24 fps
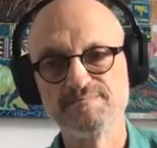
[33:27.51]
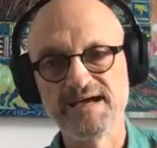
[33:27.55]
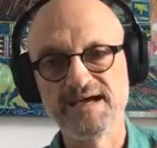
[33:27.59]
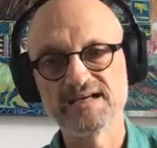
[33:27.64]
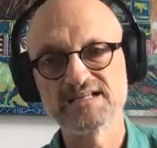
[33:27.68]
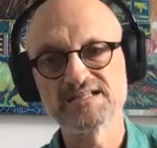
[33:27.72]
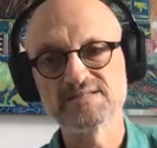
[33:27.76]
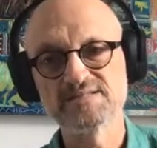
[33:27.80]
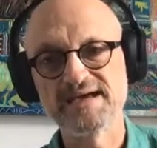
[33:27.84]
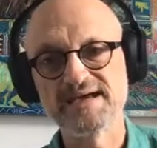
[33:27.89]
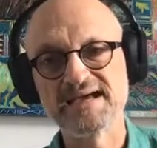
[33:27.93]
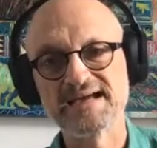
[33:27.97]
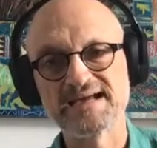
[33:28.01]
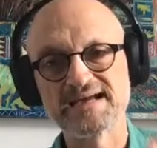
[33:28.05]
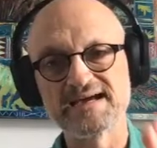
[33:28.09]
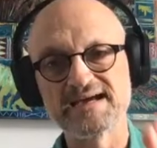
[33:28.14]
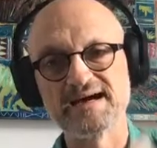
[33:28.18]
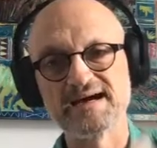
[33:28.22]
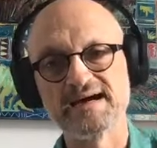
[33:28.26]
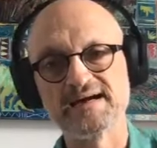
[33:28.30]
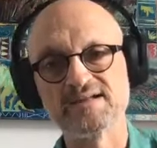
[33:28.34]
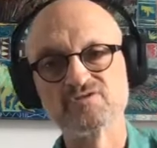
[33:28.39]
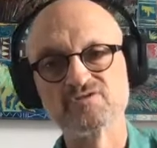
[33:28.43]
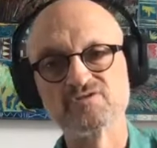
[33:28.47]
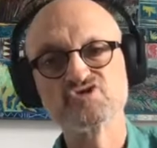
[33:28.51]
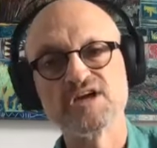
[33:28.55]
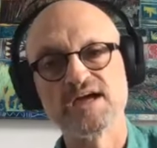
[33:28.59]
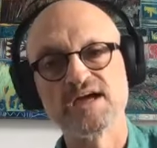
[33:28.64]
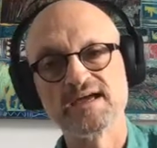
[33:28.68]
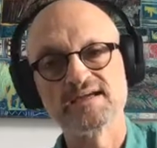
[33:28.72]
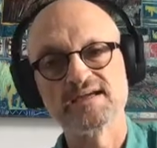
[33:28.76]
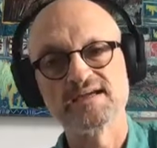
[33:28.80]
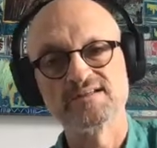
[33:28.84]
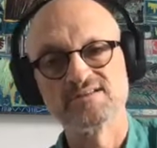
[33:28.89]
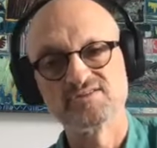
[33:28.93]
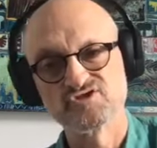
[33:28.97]
bounce back
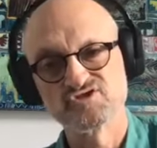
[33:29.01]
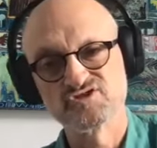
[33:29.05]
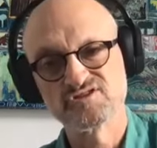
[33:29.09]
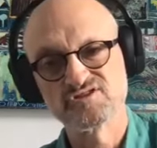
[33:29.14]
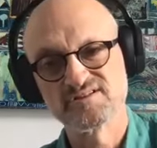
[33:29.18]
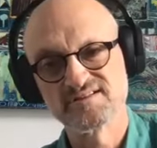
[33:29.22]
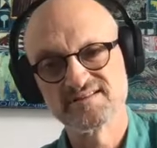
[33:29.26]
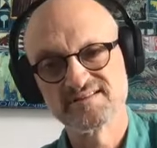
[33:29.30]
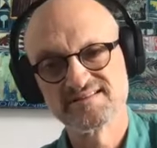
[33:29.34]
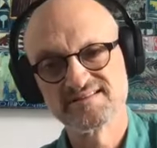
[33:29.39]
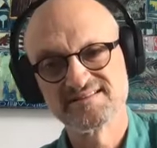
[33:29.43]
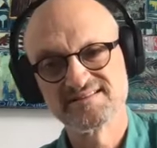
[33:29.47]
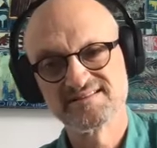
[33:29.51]
unchanged